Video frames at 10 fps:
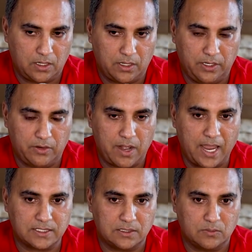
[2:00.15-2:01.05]

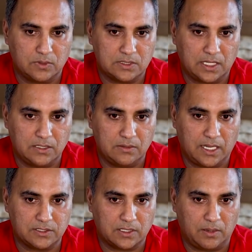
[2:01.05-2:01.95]
interaction was that you
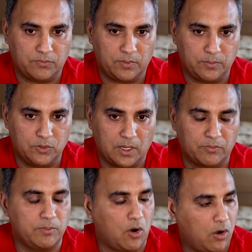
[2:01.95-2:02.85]
guys come from a